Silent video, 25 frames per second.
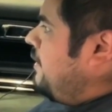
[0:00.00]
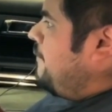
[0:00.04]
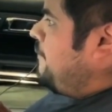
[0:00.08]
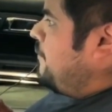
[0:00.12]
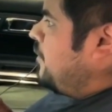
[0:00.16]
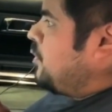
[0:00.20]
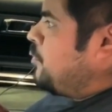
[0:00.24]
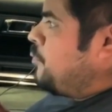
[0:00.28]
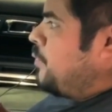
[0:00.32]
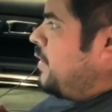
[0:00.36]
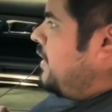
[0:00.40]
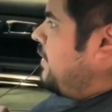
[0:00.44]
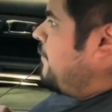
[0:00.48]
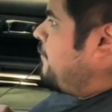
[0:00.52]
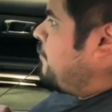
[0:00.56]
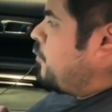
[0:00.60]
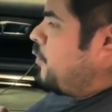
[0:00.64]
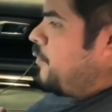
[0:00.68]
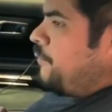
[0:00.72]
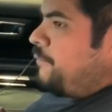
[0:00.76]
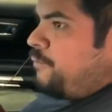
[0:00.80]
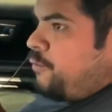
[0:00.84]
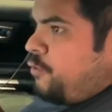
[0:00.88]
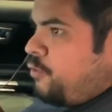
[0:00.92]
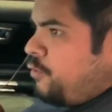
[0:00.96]
if it's ready for
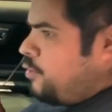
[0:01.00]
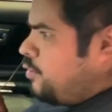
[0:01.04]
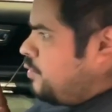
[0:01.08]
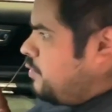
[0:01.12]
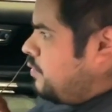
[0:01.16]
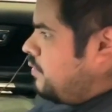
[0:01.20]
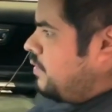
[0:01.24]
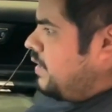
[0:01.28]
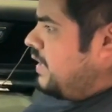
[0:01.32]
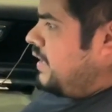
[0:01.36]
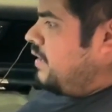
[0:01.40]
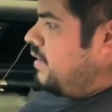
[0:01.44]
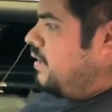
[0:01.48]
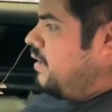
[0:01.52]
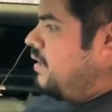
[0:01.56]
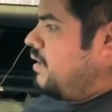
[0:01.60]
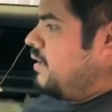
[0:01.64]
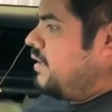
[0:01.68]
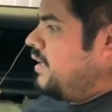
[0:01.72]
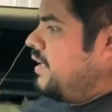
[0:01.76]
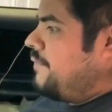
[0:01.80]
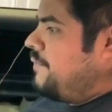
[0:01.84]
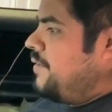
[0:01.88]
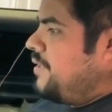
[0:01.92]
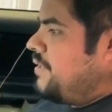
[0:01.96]
a full
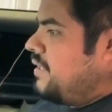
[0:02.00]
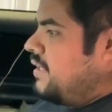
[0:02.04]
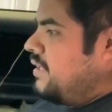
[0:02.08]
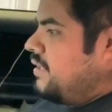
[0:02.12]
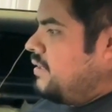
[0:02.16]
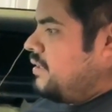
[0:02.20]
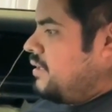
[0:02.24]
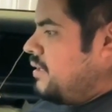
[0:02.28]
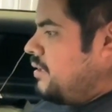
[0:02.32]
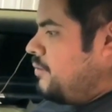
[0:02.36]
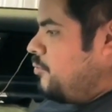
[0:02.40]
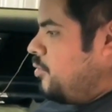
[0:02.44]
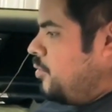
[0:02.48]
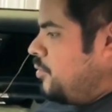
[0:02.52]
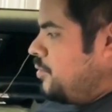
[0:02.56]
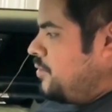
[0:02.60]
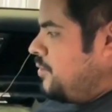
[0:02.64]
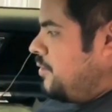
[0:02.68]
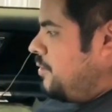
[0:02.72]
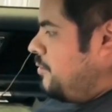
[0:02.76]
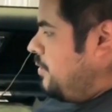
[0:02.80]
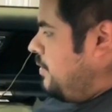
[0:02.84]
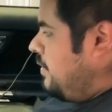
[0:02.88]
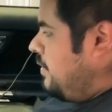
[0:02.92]
on everything, and we'll do